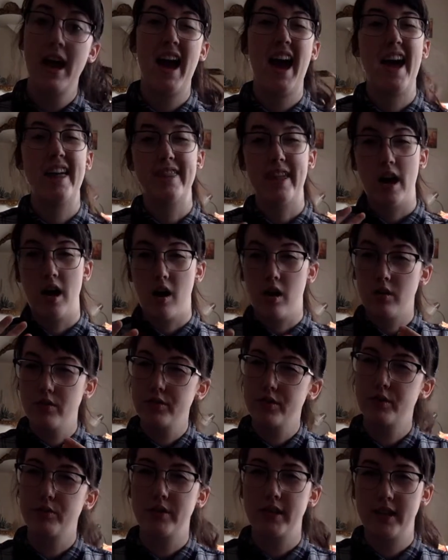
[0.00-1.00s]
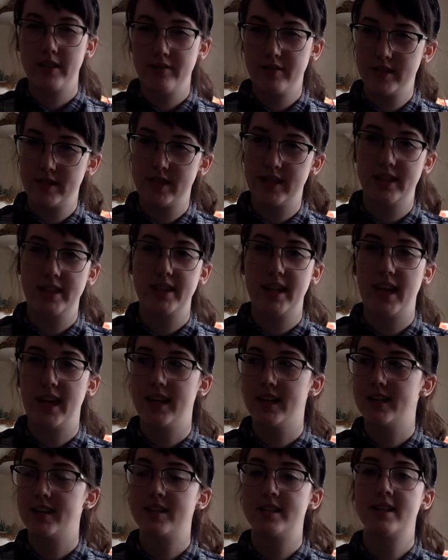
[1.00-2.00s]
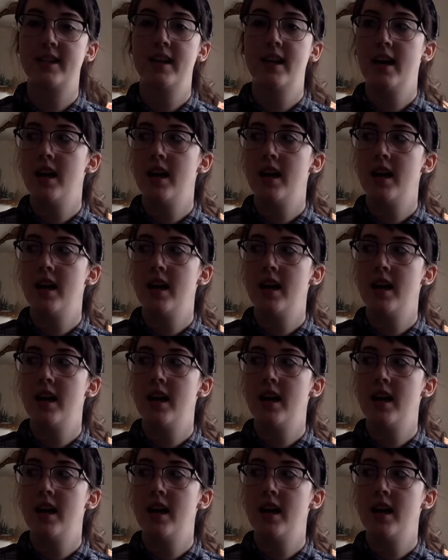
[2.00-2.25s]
and that also really facilitates